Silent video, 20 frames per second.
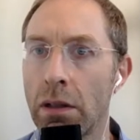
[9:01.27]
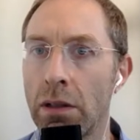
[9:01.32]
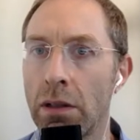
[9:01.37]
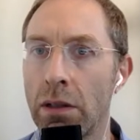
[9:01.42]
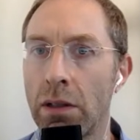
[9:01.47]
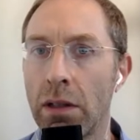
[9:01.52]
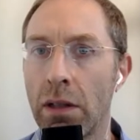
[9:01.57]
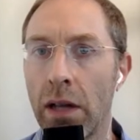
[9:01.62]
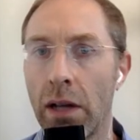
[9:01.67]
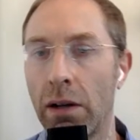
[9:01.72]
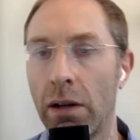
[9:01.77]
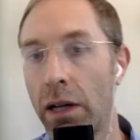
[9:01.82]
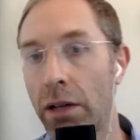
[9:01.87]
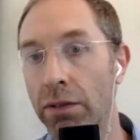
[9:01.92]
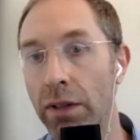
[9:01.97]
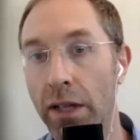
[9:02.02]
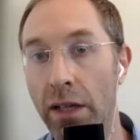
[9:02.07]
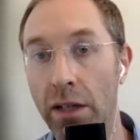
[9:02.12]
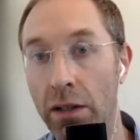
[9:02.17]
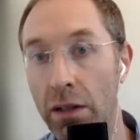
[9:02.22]
have like
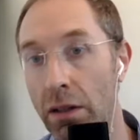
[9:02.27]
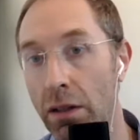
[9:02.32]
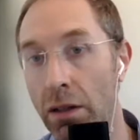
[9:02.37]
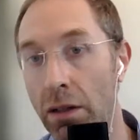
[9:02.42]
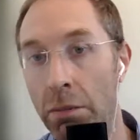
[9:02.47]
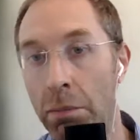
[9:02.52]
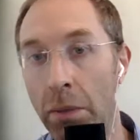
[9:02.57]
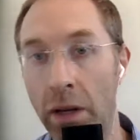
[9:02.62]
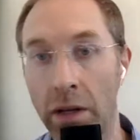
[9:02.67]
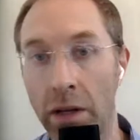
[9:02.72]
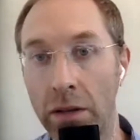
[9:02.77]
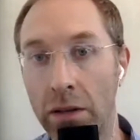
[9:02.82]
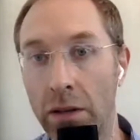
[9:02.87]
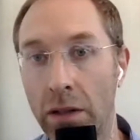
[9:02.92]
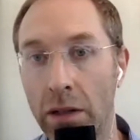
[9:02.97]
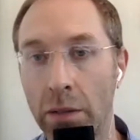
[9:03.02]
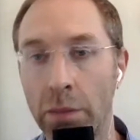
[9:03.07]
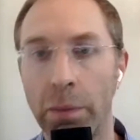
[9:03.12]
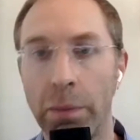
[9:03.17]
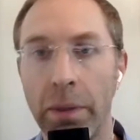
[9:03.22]
a monologue
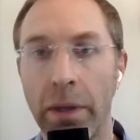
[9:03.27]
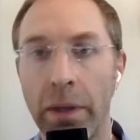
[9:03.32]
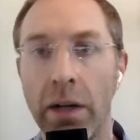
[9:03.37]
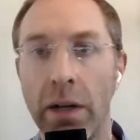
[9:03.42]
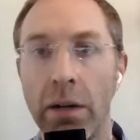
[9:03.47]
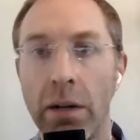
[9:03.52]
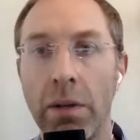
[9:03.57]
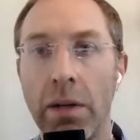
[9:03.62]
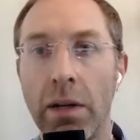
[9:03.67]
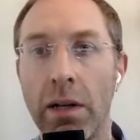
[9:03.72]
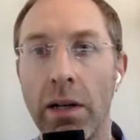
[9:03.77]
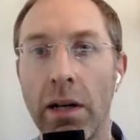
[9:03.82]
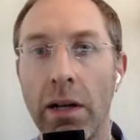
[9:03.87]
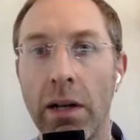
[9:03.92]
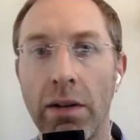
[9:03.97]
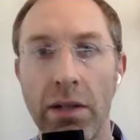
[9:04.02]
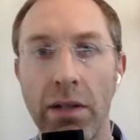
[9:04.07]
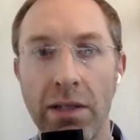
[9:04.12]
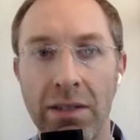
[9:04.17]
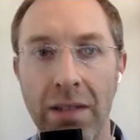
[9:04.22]
prepared, but I thought
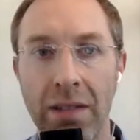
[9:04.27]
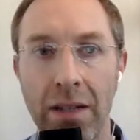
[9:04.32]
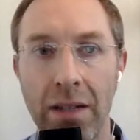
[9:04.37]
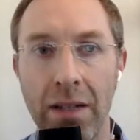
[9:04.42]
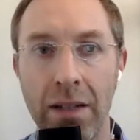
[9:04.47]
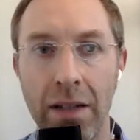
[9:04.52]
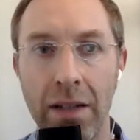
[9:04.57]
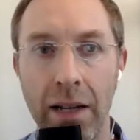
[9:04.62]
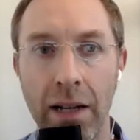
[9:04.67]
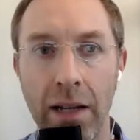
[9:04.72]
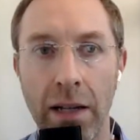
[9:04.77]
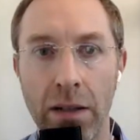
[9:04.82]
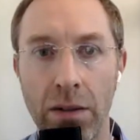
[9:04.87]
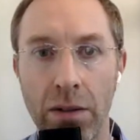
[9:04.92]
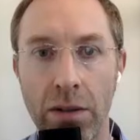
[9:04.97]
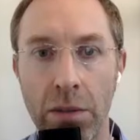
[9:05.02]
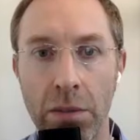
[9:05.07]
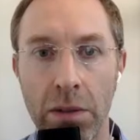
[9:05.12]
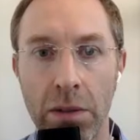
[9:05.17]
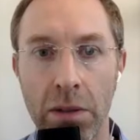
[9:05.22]
instead of that, I could do
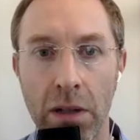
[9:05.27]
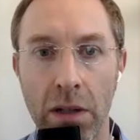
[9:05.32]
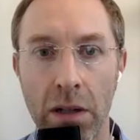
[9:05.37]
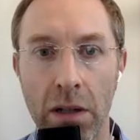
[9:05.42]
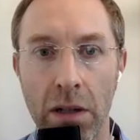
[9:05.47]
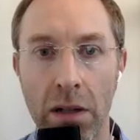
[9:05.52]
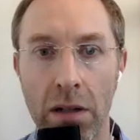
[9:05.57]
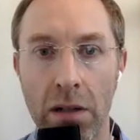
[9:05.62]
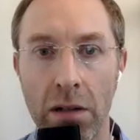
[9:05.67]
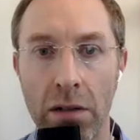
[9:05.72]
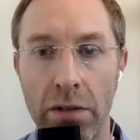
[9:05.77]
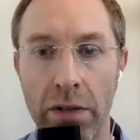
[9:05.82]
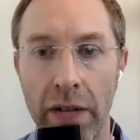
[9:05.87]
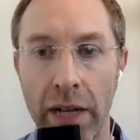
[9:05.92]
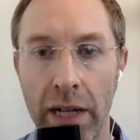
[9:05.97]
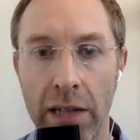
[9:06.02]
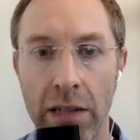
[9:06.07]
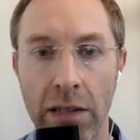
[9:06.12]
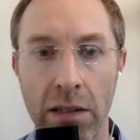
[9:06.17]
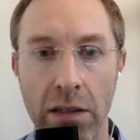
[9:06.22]
something like a
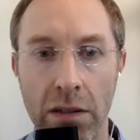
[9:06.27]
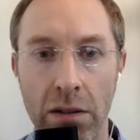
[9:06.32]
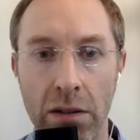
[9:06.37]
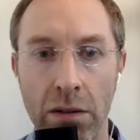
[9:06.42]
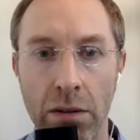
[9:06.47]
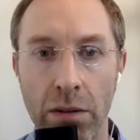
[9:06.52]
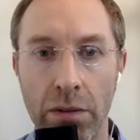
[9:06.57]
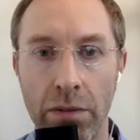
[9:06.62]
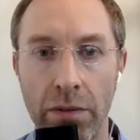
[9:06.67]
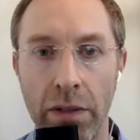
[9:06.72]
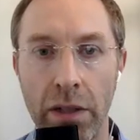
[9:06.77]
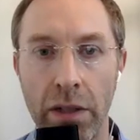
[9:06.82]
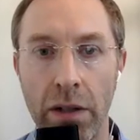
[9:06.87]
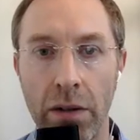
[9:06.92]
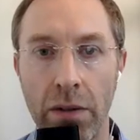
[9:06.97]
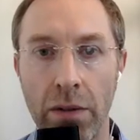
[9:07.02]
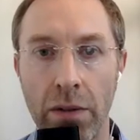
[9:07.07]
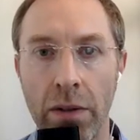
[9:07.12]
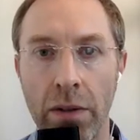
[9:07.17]
reaction to a video.